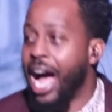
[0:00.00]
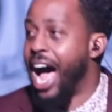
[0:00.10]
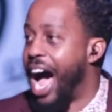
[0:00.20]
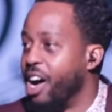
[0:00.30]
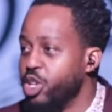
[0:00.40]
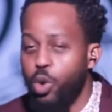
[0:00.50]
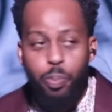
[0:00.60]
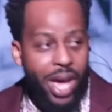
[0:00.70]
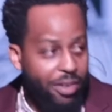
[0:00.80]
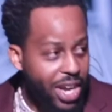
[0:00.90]
How you
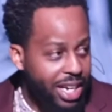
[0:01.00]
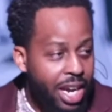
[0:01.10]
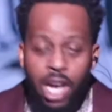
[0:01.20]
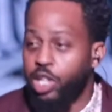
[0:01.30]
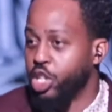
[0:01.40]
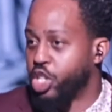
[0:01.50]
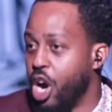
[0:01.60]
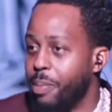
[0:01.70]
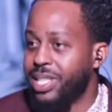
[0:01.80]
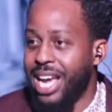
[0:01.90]
pivot
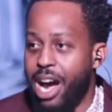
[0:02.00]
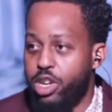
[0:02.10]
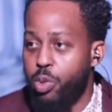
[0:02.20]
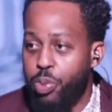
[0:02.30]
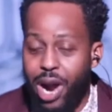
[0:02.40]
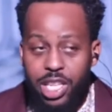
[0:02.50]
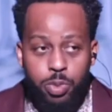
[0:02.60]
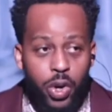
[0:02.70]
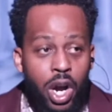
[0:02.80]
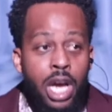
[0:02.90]
determines how you
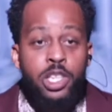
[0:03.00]
prosper.